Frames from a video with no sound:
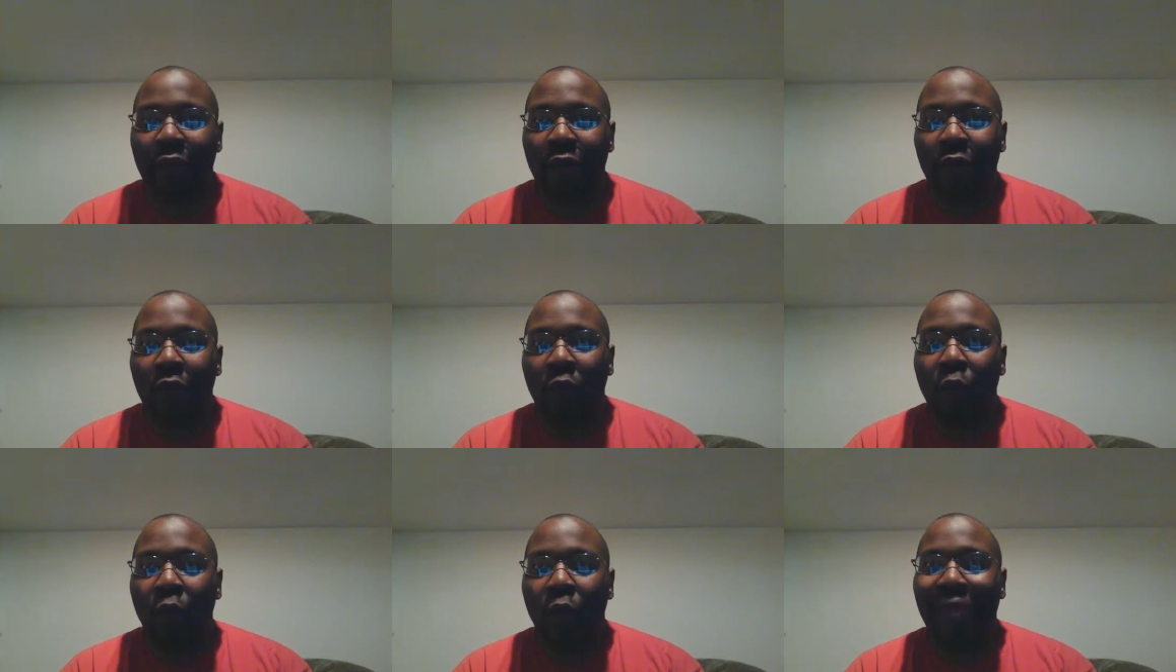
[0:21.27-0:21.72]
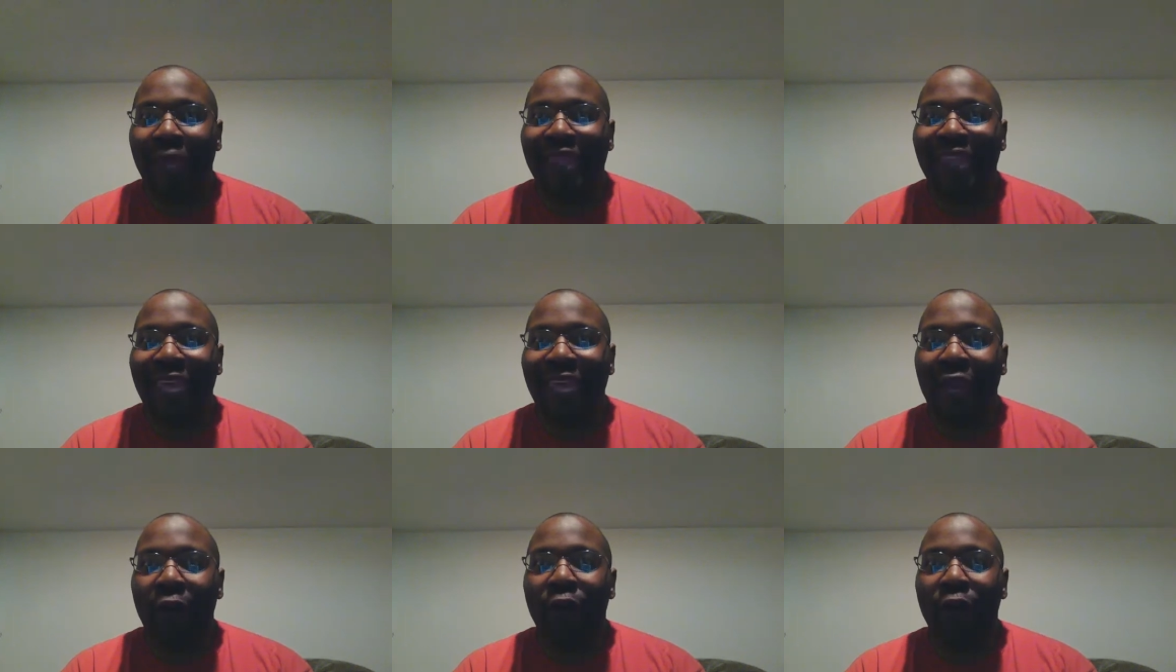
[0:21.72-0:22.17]
when they
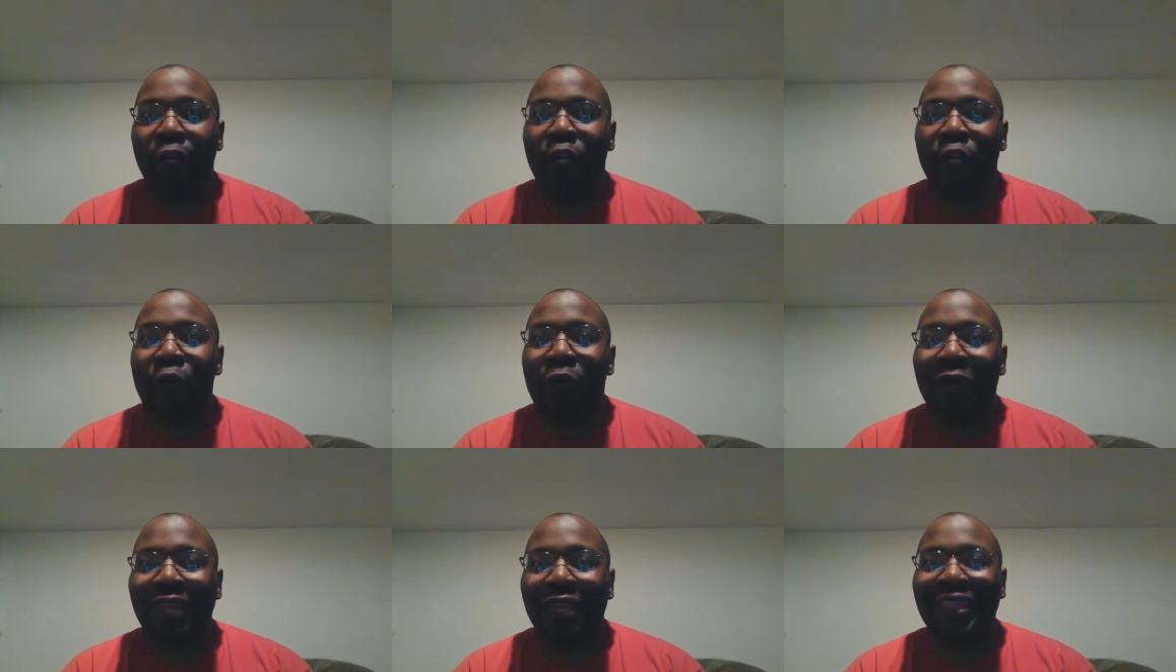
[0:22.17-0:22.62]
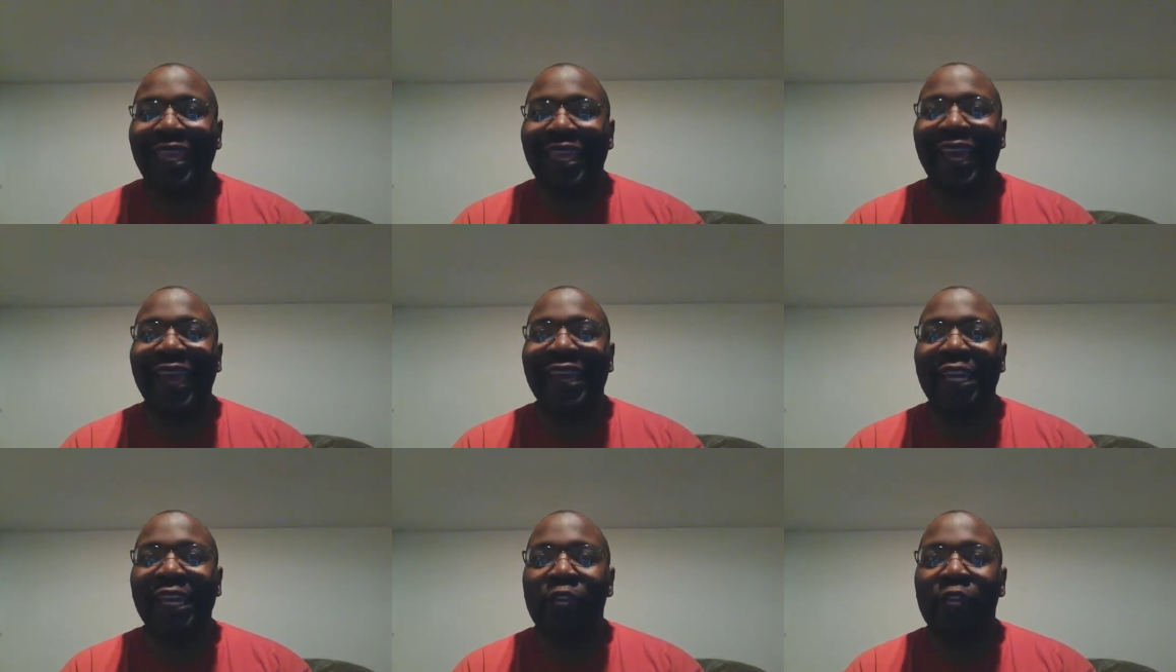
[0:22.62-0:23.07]
are doing
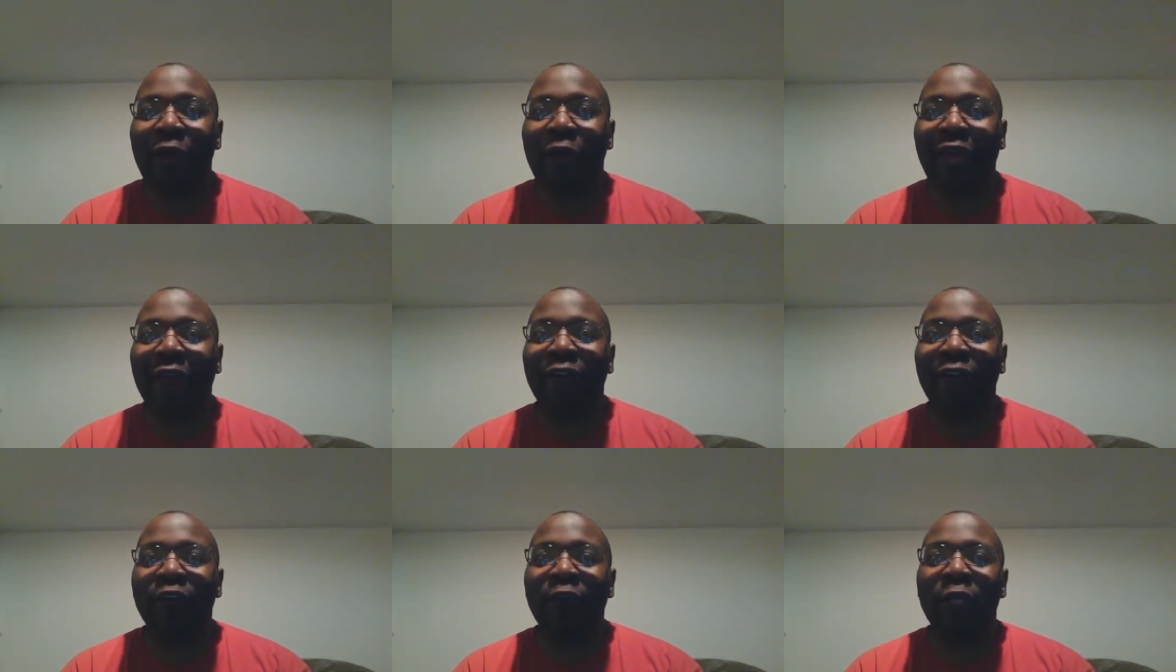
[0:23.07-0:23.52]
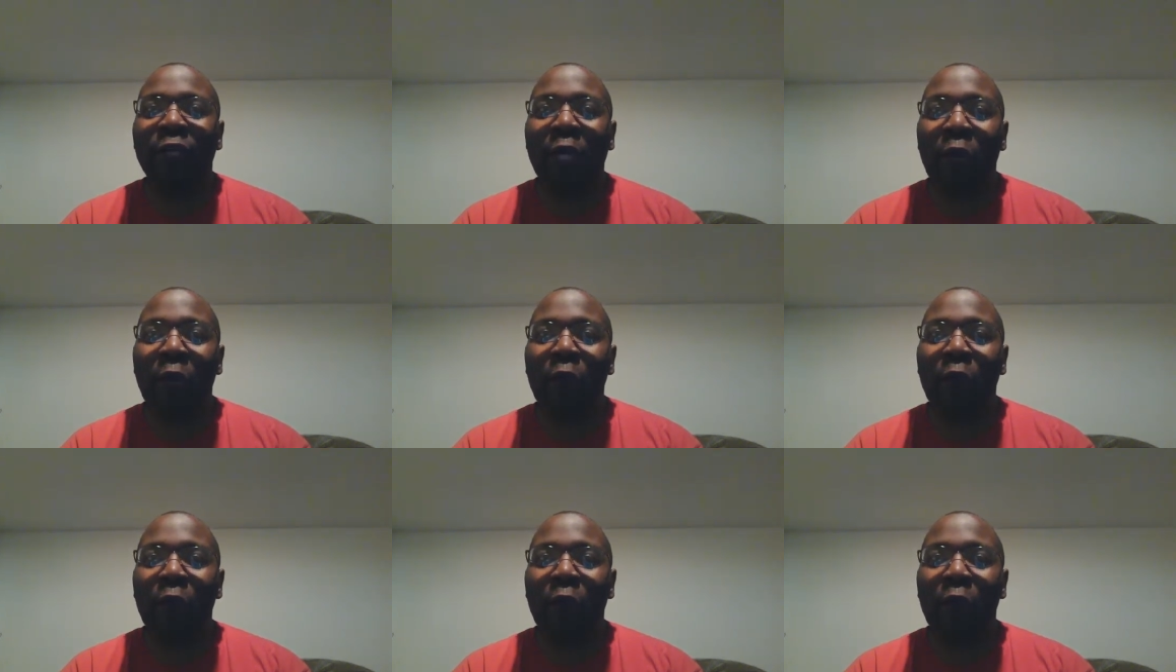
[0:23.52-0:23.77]
that, you have to know